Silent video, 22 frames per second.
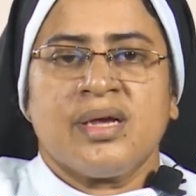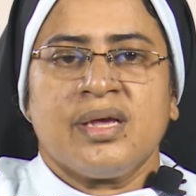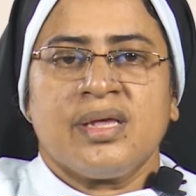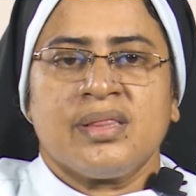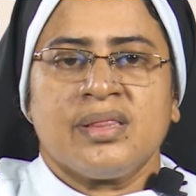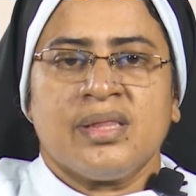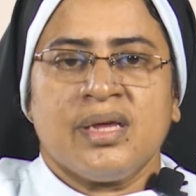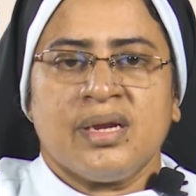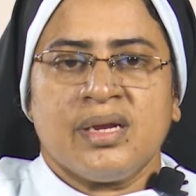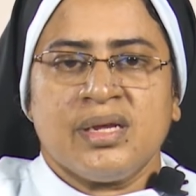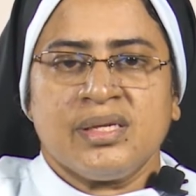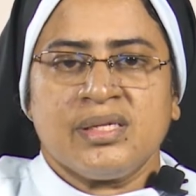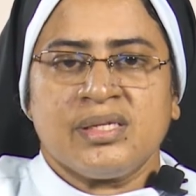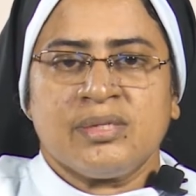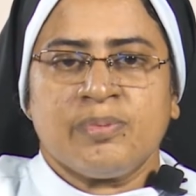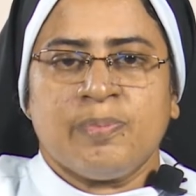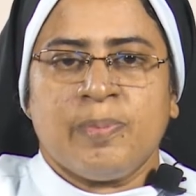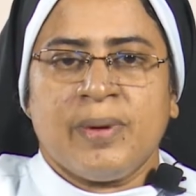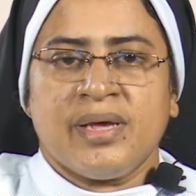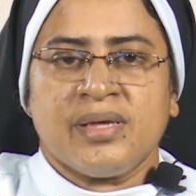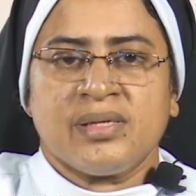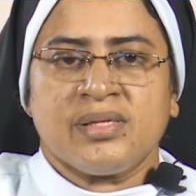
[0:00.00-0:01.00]
that is
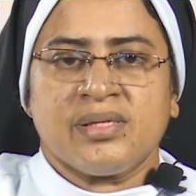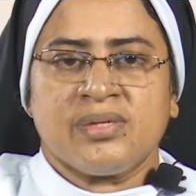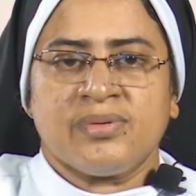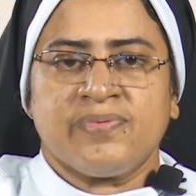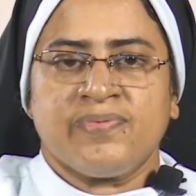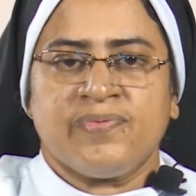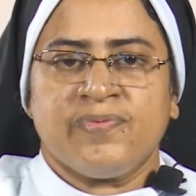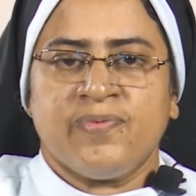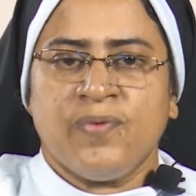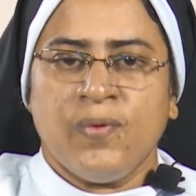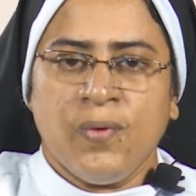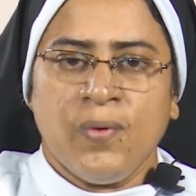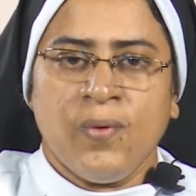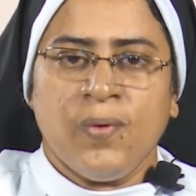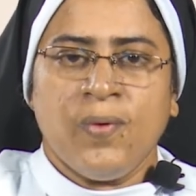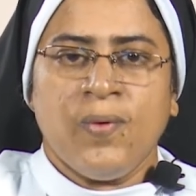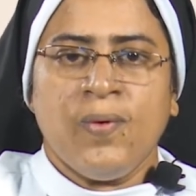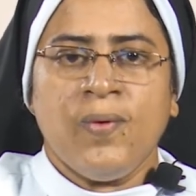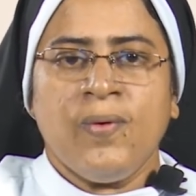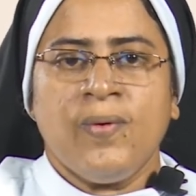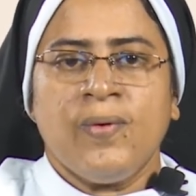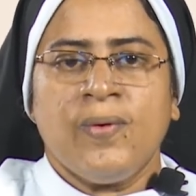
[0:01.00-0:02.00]
plus
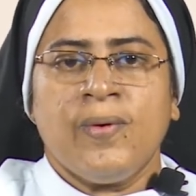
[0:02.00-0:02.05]
4